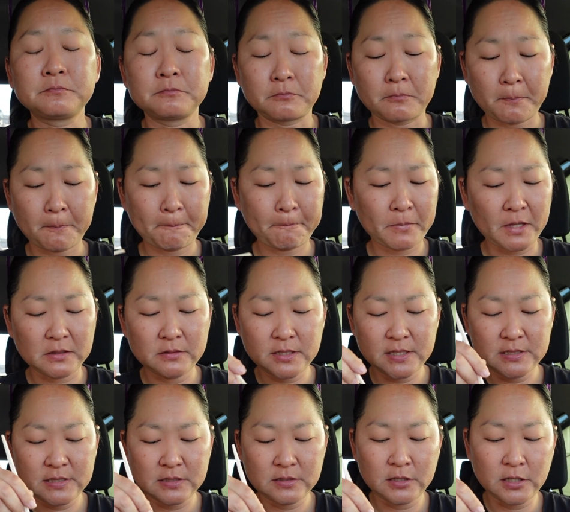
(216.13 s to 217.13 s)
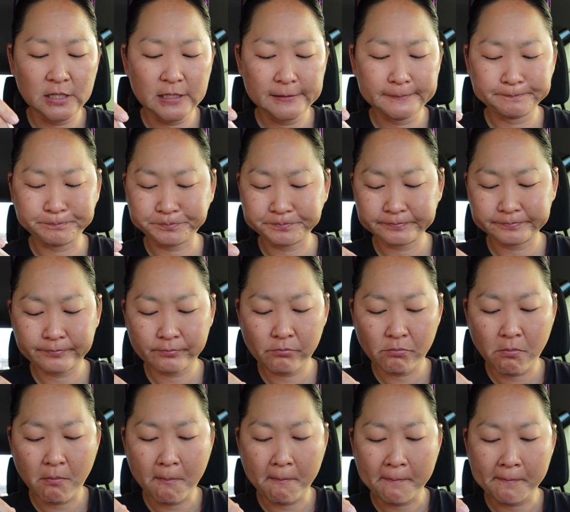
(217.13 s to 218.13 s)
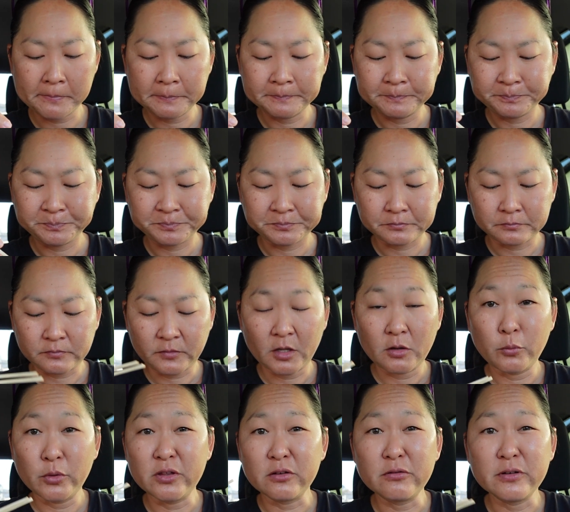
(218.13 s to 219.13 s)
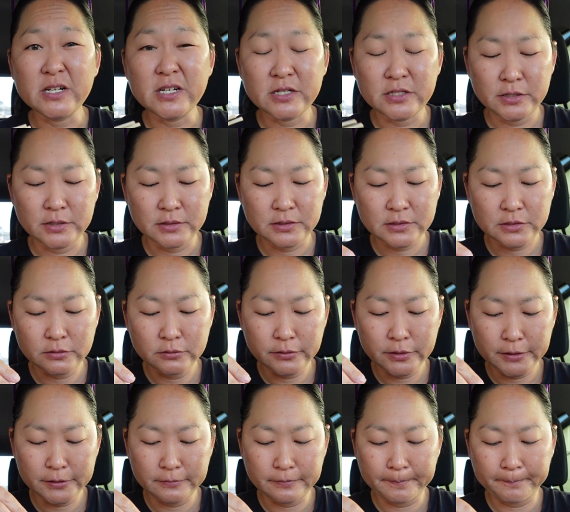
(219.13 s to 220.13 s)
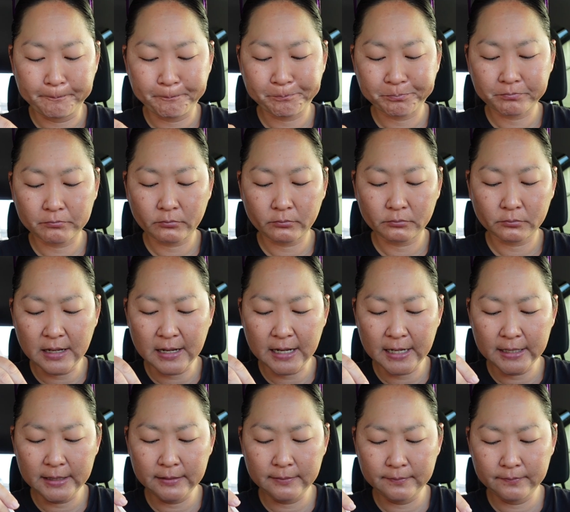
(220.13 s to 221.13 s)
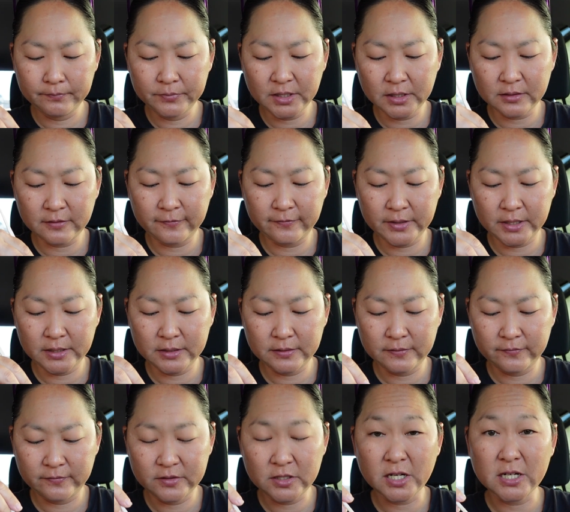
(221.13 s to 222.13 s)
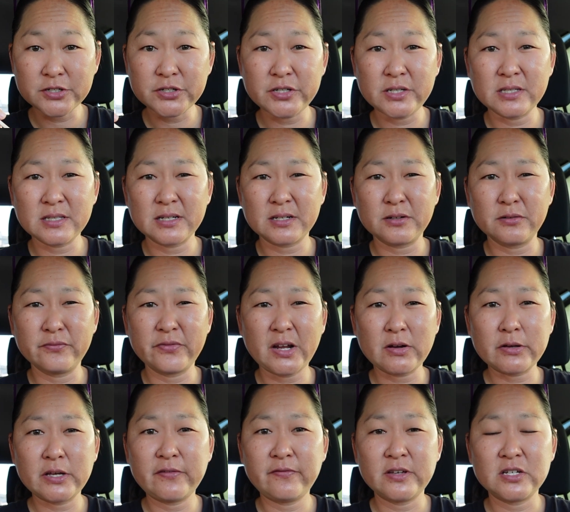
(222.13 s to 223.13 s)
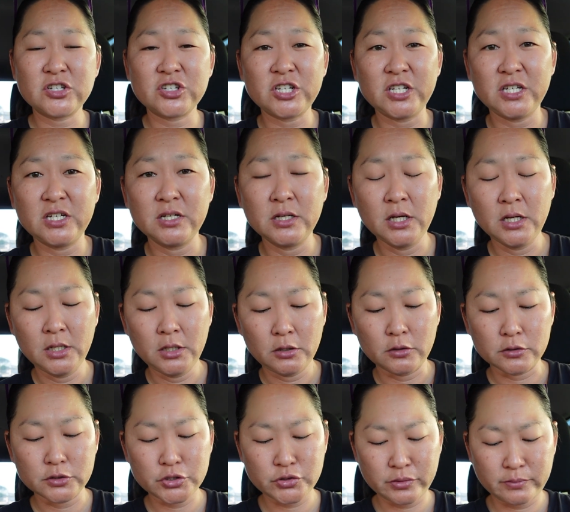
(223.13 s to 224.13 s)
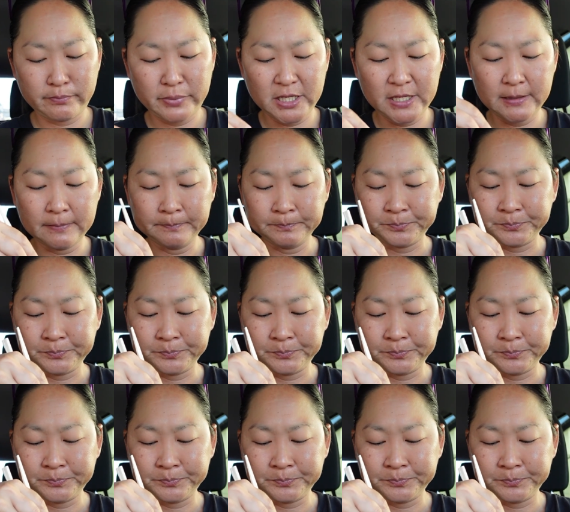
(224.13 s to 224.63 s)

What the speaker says: Nice and hot with the green onion is so good. I'm not a fan of dashis that are very fishy or shrimpy.